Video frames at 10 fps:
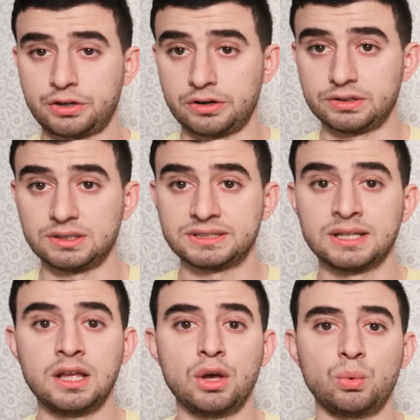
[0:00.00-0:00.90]
kernels,
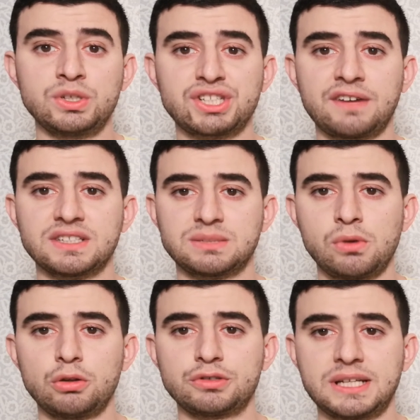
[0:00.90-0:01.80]
which have a
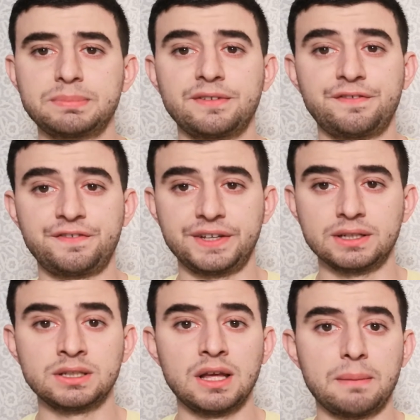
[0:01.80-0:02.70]
small receptive
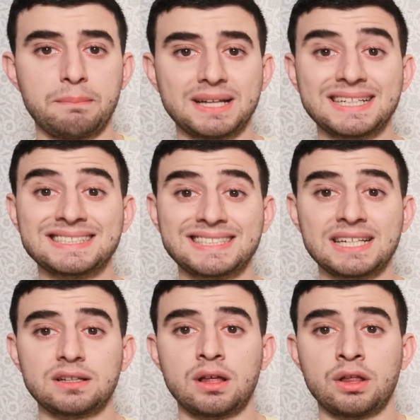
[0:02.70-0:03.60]
field but
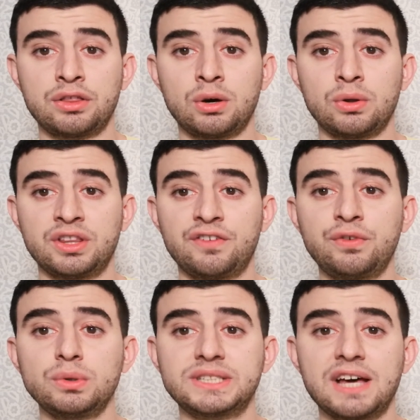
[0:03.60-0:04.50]
extend though the
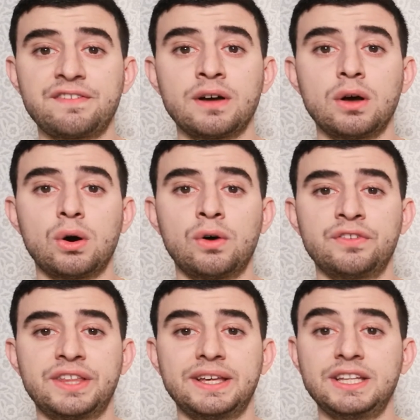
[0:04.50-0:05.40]
full depth
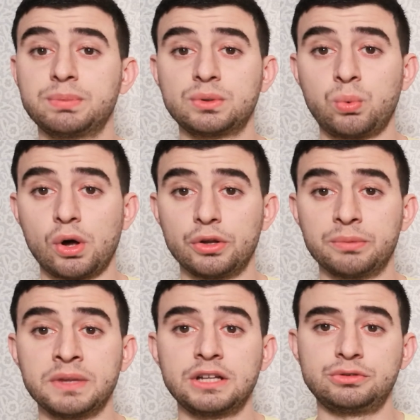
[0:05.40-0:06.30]
of the input
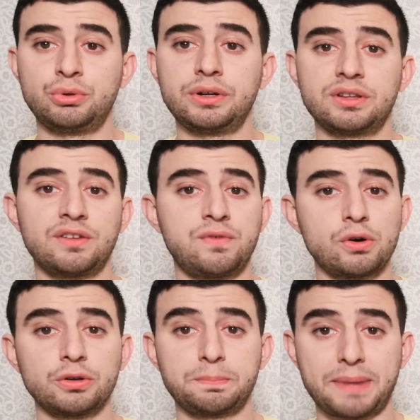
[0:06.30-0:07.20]
volume. During the
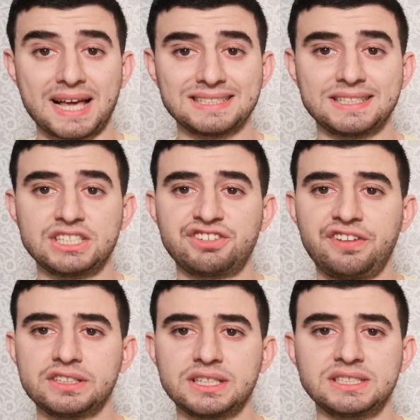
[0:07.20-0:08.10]
forward pass, each
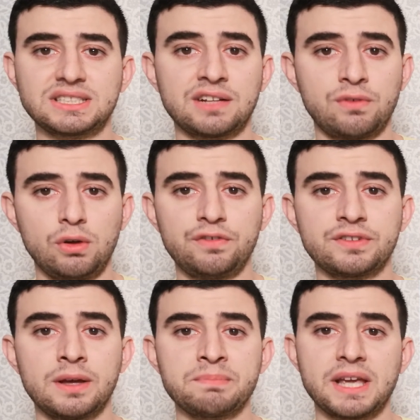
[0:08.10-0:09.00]
filter is convolved
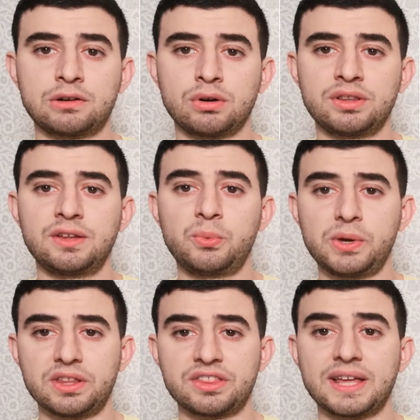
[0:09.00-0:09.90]
across the
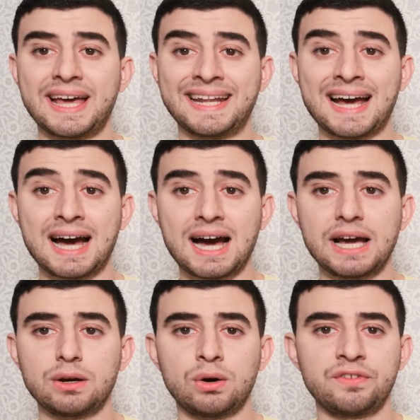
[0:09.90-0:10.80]
width and a
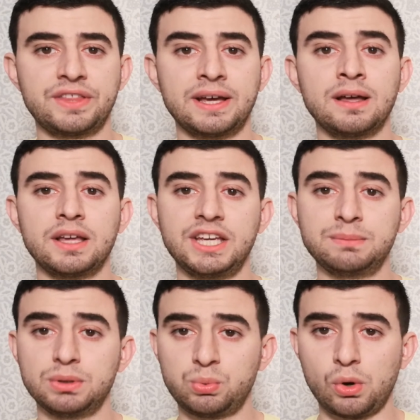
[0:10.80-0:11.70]
height of the
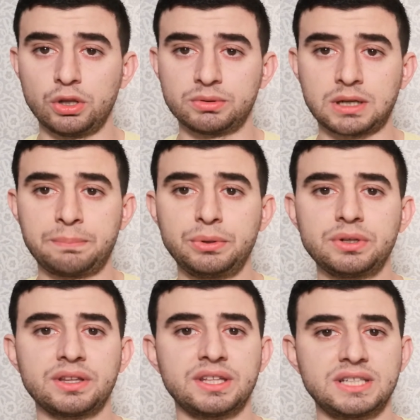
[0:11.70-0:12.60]
input volume,
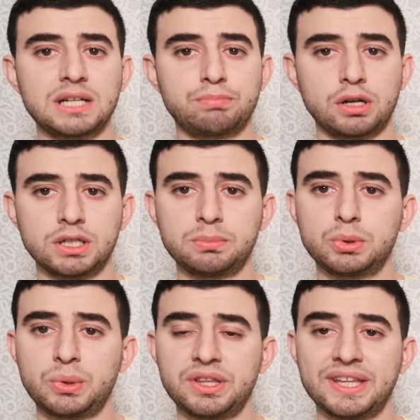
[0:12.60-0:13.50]
computing the dot product
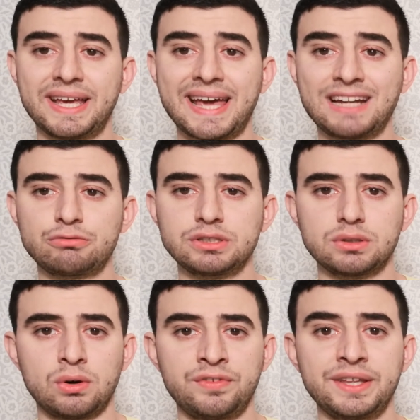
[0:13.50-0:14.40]
between the entries
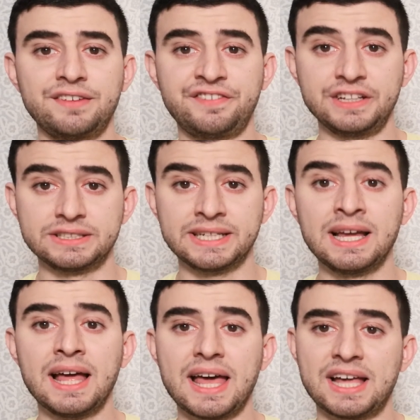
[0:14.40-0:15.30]
of the filter
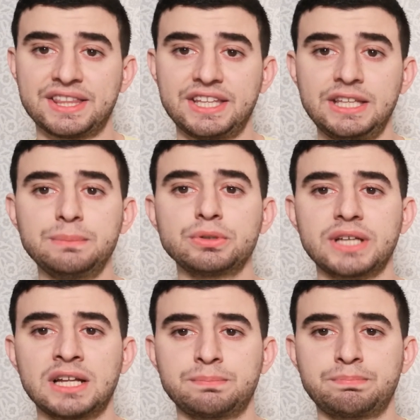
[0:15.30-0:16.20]
and the input
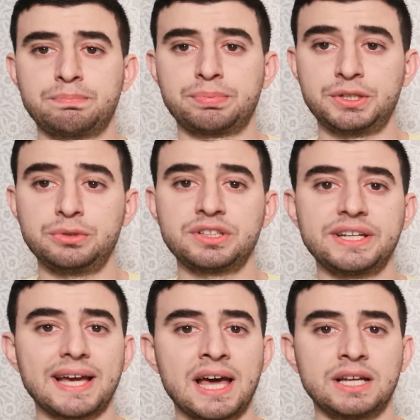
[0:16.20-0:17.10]
and
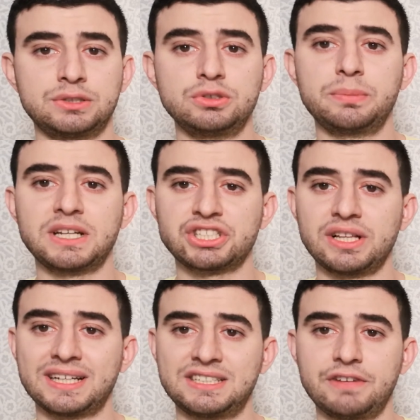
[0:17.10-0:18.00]
producing a
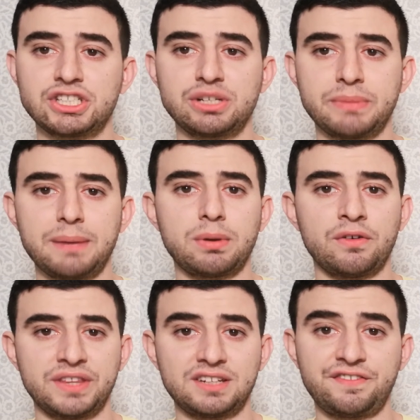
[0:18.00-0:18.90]
two-dimensional activation map
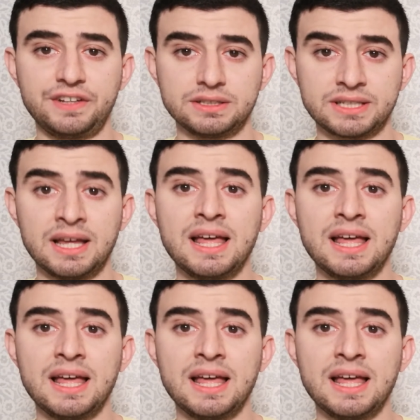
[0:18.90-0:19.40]
of that filter.